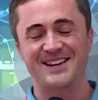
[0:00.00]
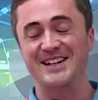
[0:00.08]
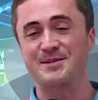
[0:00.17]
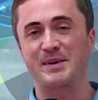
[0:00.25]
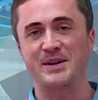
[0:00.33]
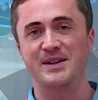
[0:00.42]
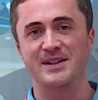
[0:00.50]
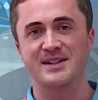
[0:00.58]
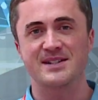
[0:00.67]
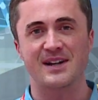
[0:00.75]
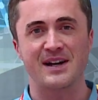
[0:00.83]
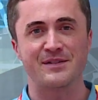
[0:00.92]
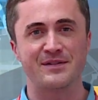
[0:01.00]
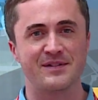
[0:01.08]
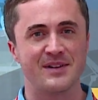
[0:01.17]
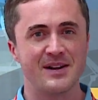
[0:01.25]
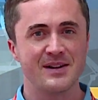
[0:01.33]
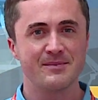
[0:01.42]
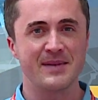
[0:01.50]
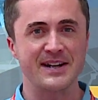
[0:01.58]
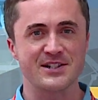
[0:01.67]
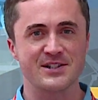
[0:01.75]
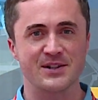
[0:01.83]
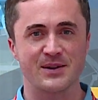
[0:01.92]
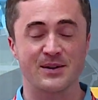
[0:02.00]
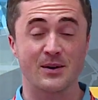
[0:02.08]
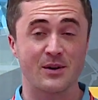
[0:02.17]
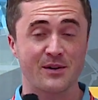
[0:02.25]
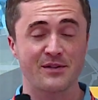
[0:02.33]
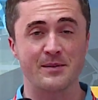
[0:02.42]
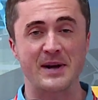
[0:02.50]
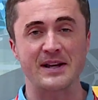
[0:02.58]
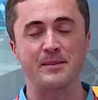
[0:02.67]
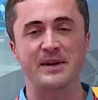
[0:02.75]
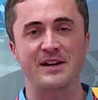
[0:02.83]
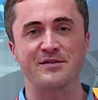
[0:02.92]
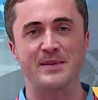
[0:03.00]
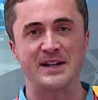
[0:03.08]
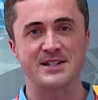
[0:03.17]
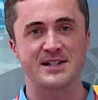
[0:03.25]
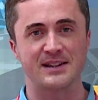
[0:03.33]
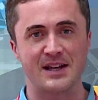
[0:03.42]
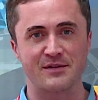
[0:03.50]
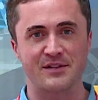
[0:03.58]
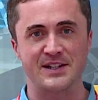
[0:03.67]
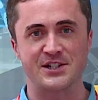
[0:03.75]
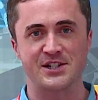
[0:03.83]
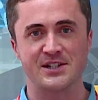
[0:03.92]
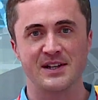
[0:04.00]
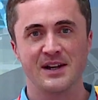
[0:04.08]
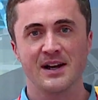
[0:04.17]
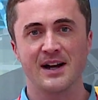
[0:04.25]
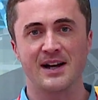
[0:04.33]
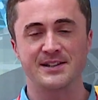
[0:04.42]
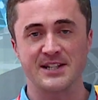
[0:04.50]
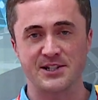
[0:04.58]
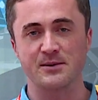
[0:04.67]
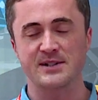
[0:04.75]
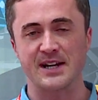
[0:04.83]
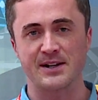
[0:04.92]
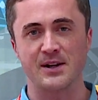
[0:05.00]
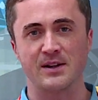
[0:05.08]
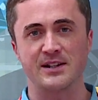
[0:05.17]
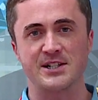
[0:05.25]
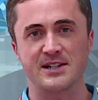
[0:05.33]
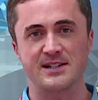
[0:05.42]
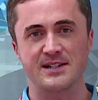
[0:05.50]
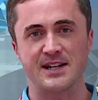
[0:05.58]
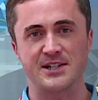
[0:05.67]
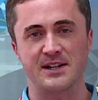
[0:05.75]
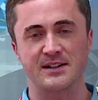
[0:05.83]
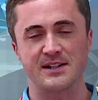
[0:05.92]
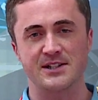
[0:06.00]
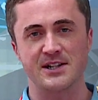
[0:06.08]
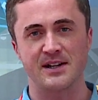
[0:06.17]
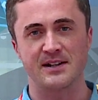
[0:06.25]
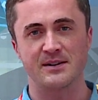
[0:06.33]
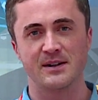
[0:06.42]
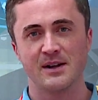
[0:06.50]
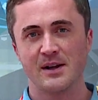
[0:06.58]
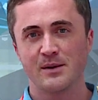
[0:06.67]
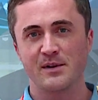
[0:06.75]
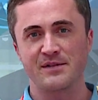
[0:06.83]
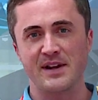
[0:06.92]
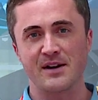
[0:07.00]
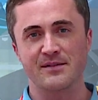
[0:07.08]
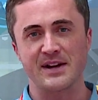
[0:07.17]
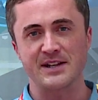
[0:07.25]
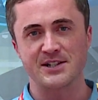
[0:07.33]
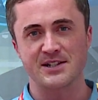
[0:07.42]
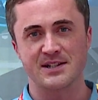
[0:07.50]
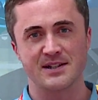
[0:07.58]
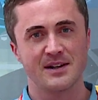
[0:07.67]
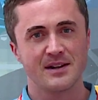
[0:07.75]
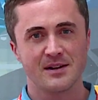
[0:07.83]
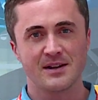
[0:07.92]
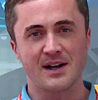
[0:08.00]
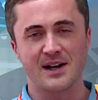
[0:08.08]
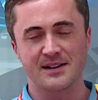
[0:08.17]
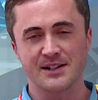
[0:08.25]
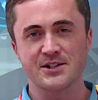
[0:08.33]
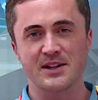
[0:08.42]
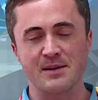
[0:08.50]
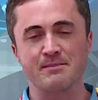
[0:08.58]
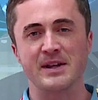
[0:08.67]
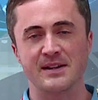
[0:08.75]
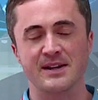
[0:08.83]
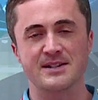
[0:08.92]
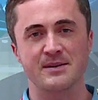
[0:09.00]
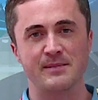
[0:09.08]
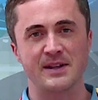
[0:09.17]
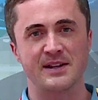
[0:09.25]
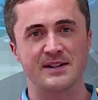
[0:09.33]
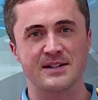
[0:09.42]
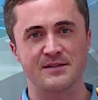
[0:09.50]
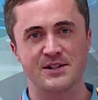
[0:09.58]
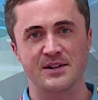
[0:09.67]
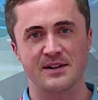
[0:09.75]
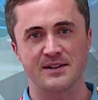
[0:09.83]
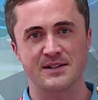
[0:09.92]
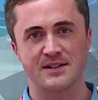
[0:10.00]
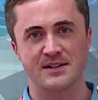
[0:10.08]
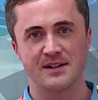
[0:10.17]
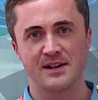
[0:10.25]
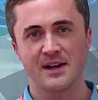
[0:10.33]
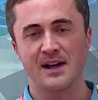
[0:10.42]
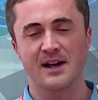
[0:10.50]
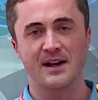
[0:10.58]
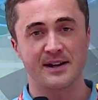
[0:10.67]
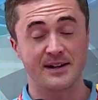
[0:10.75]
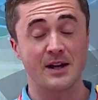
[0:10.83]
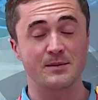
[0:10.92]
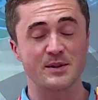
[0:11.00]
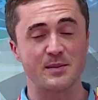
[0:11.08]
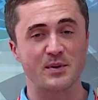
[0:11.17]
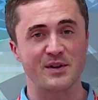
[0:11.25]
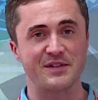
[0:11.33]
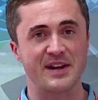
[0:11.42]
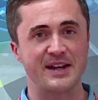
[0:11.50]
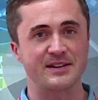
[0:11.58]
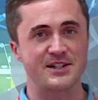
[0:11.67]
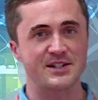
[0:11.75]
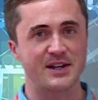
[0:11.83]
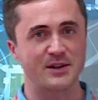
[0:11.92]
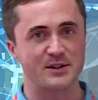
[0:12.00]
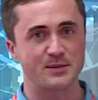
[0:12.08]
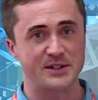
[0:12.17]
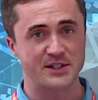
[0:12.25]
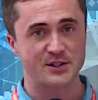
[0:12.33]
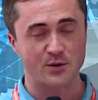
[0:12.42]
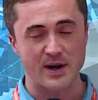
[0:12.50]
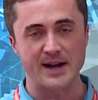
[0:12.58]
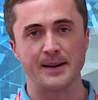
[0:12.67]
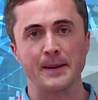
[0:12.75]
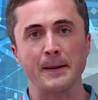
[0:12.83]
That's because I've managed to, or through my company, have managed to leverage digital technologies to teach English, and we've now reached literally millions and millions of students and helped to improve their English skills, which is great.